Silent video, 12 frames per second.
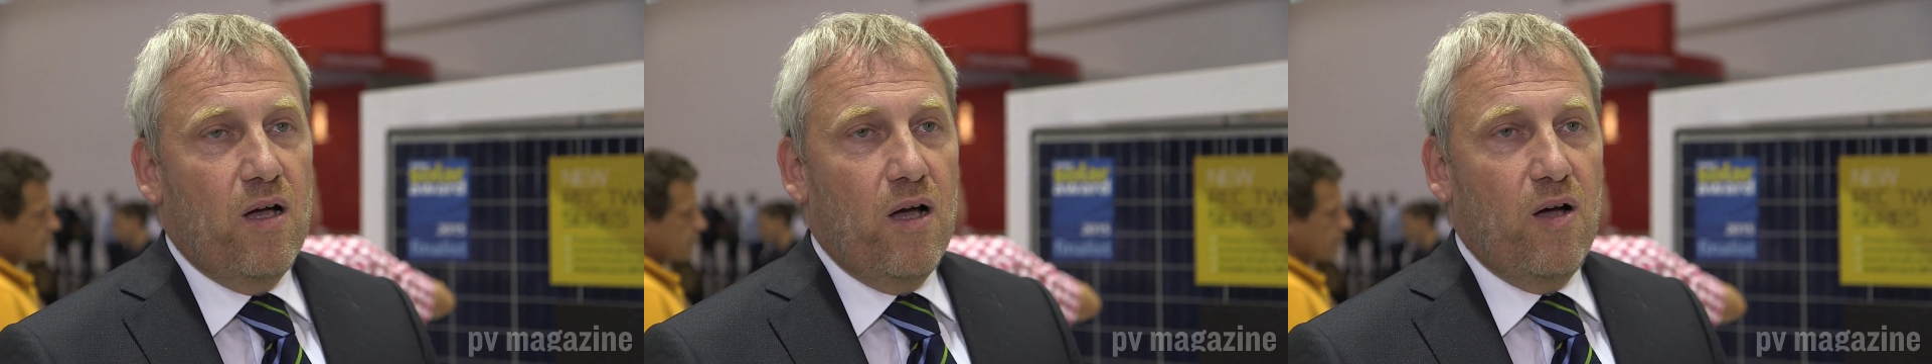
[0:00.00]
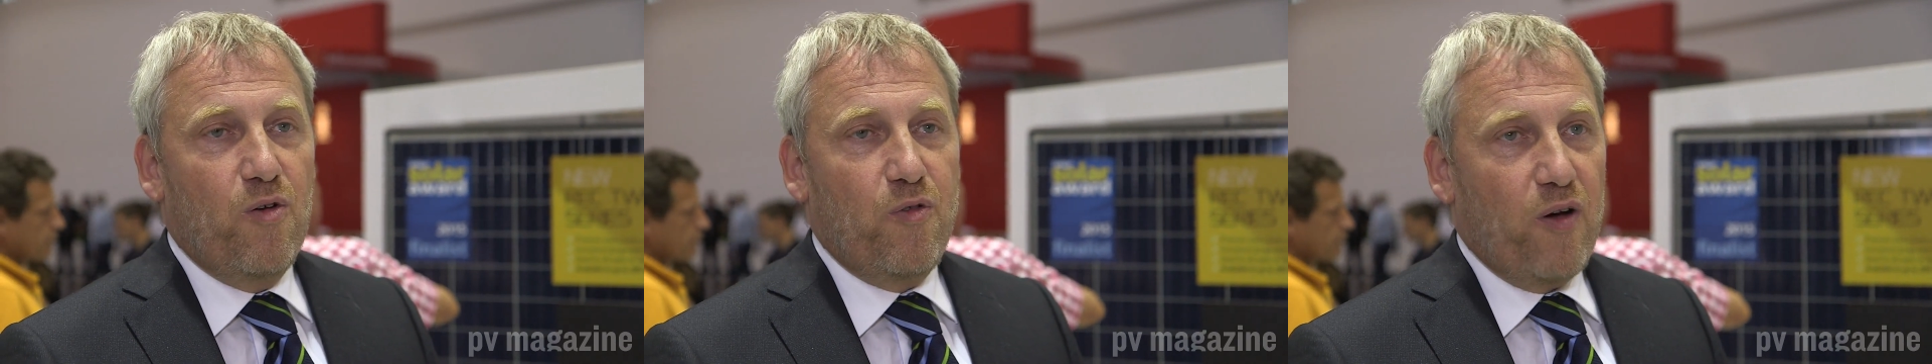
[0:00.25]

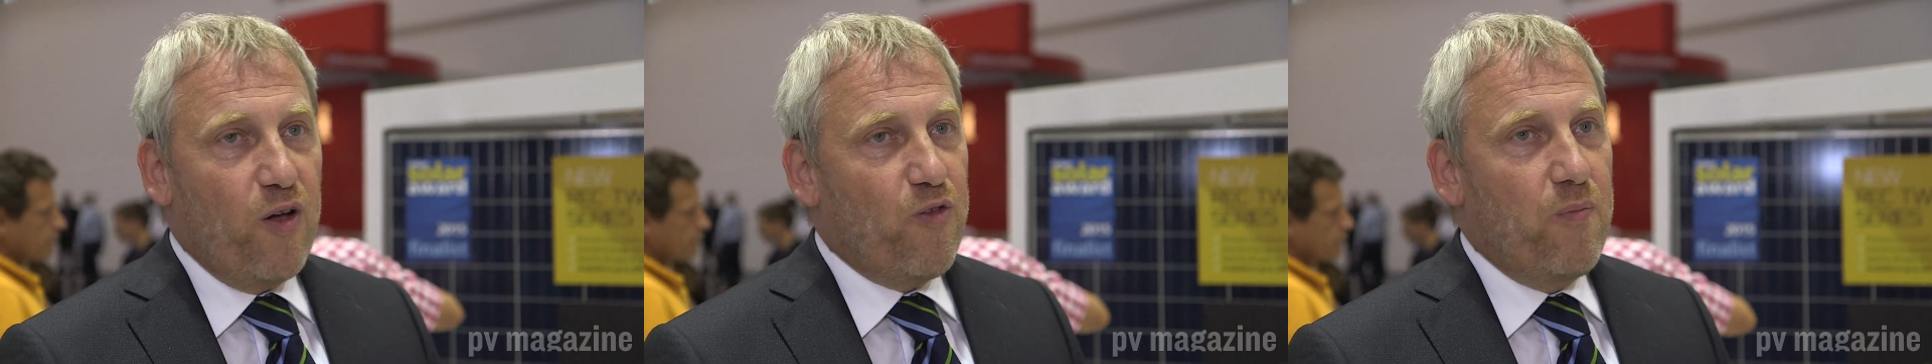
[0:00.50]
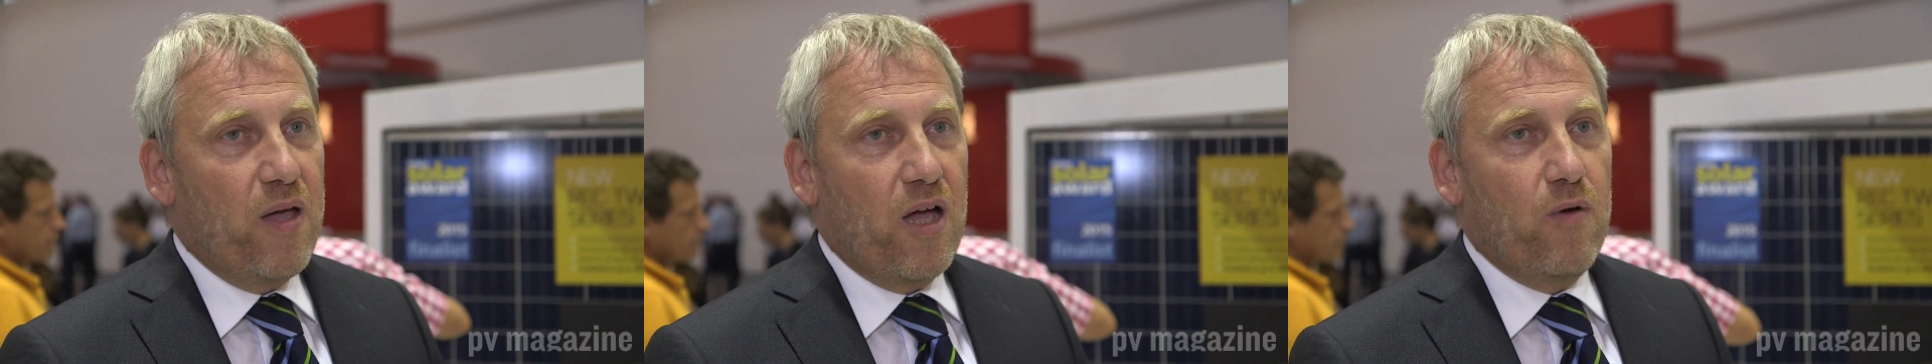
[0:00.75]
uh, 5
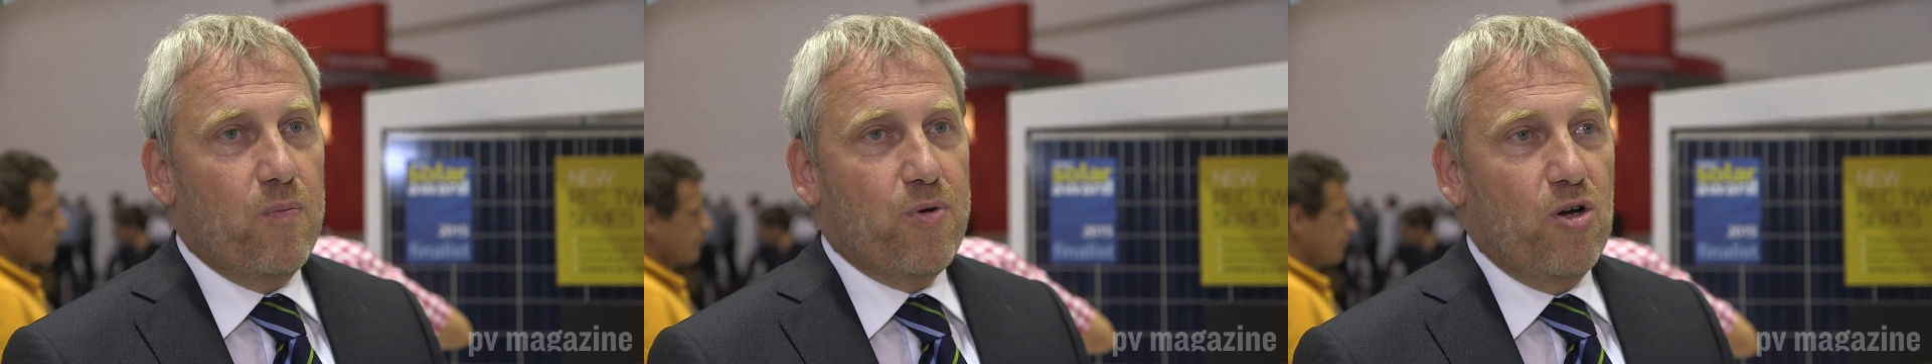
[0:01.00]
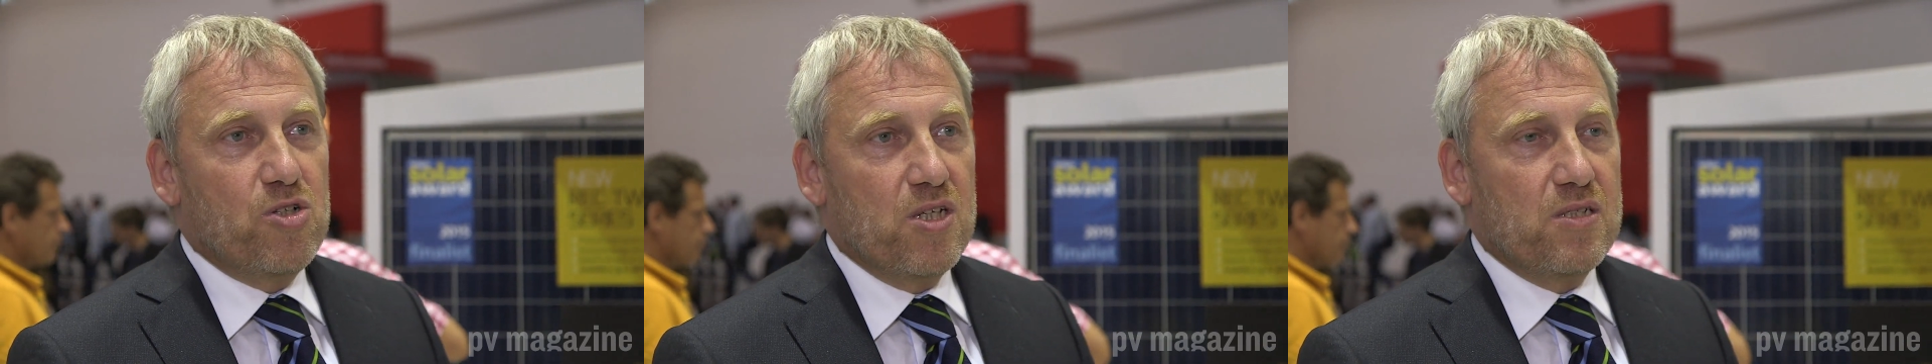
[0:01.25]
megawatt
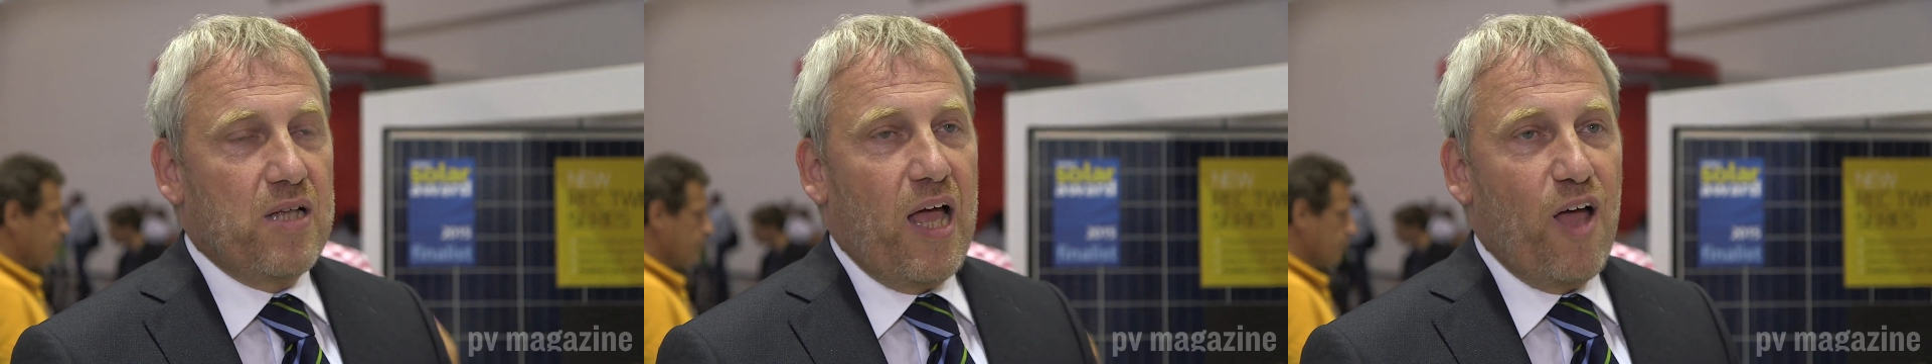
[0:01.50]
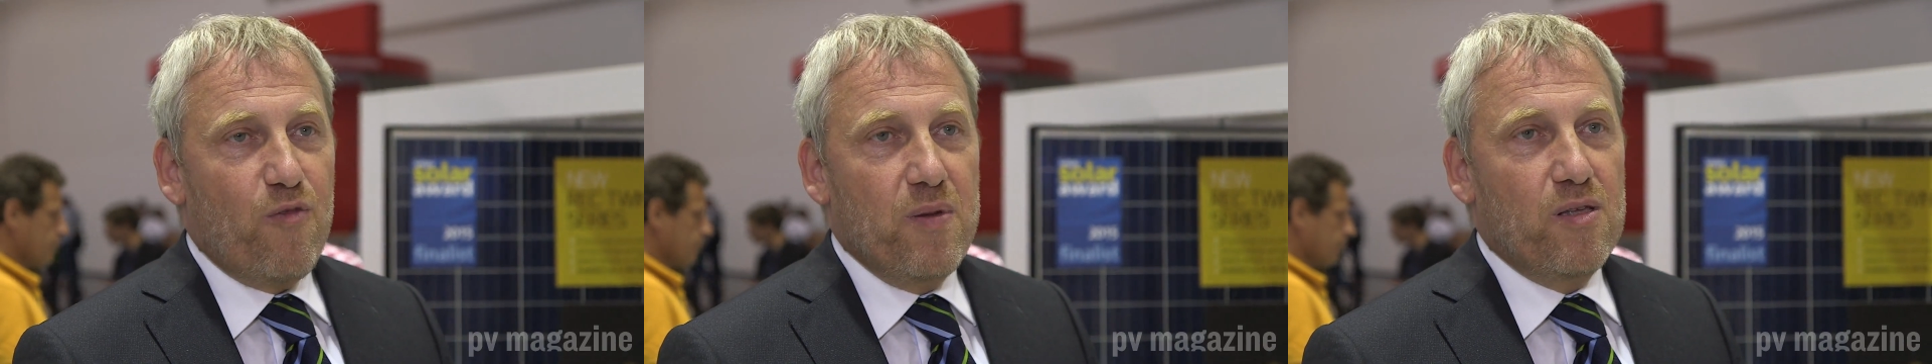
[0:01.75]
projects that
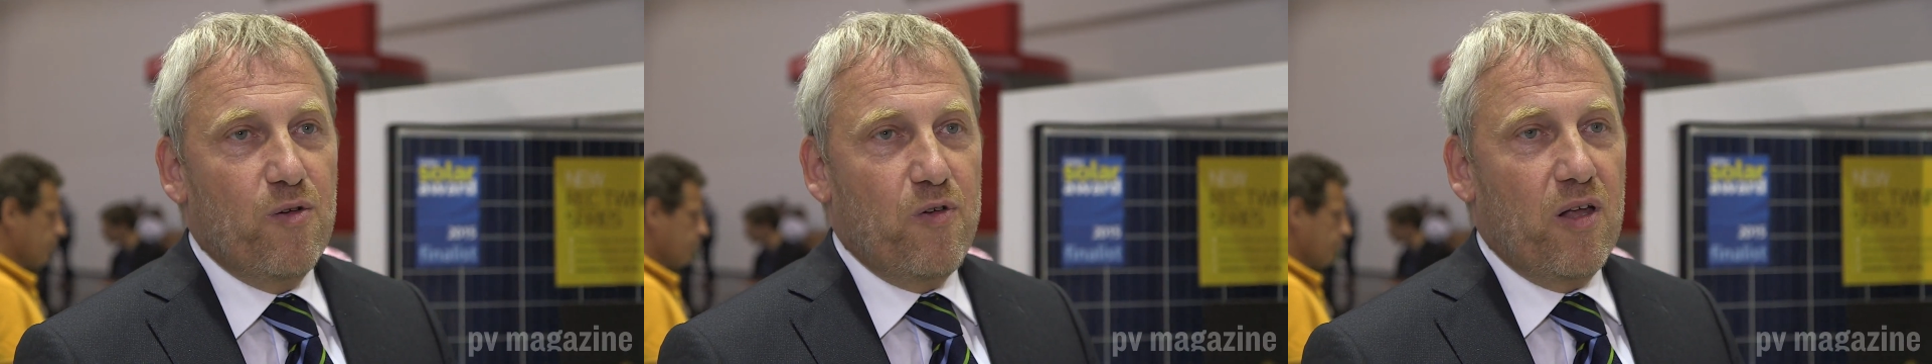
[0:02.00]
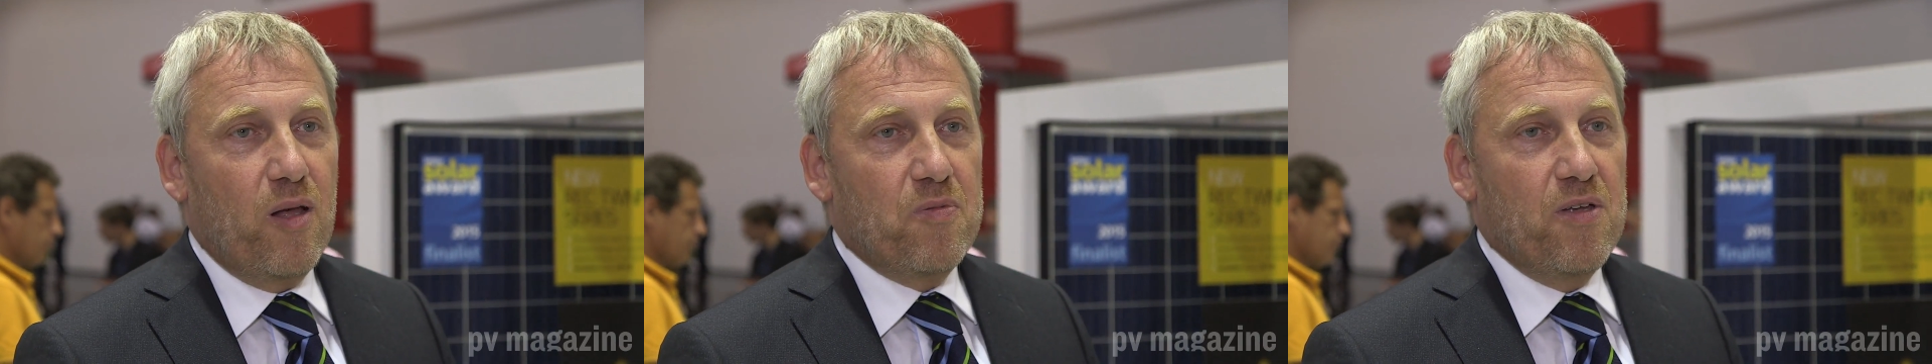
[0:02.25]
have been
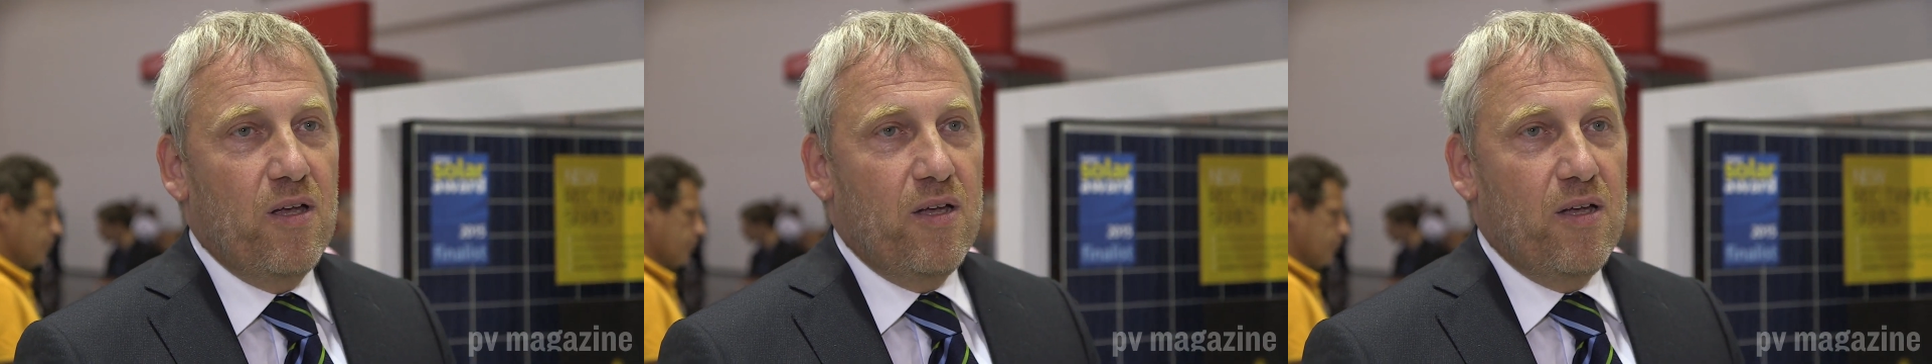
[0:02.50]
developed,